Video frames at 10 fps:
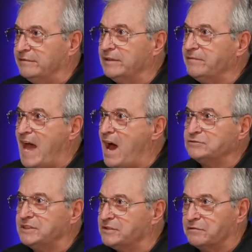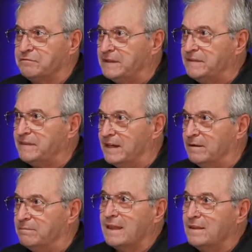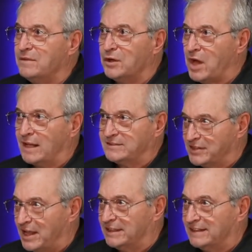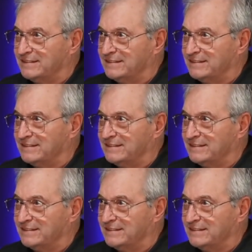Even if the house doesn't fit them, they're not selling.